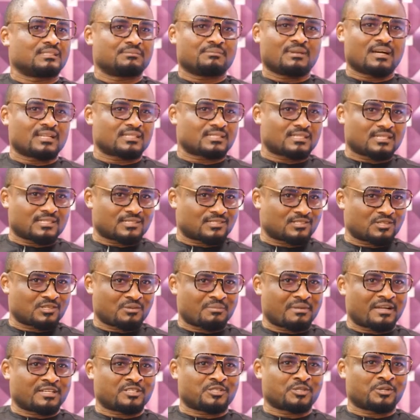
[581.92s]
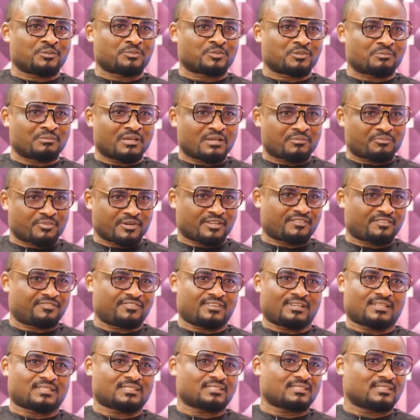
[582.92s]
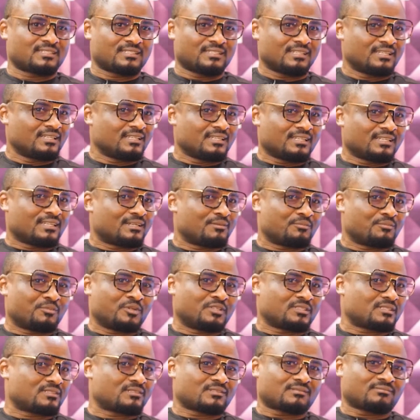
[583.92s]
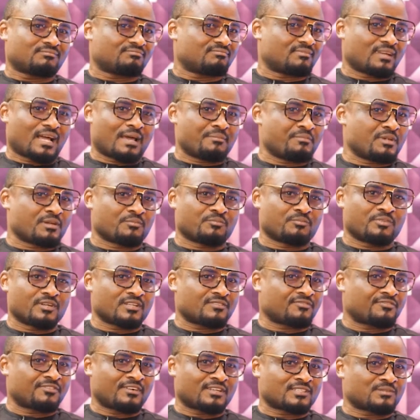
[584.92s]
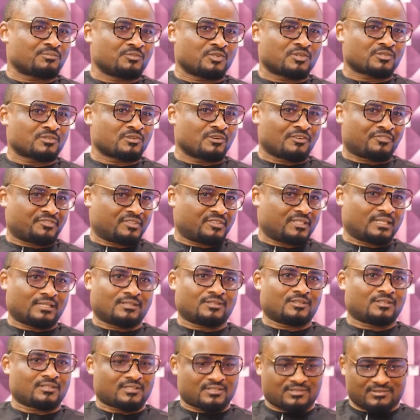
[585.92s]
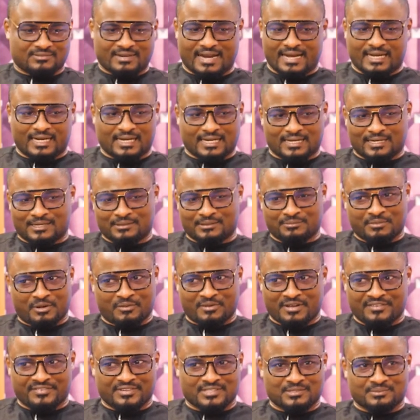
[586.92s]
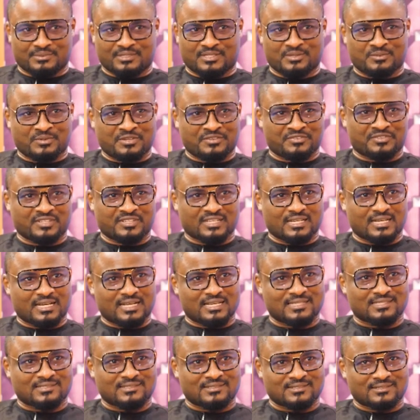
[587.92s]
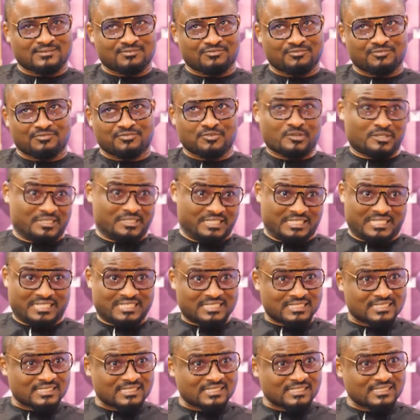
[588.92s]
man says it's not my job to make breakfast, but I make breakfast most often than not. Right now, my wife has been away for the last 4 days,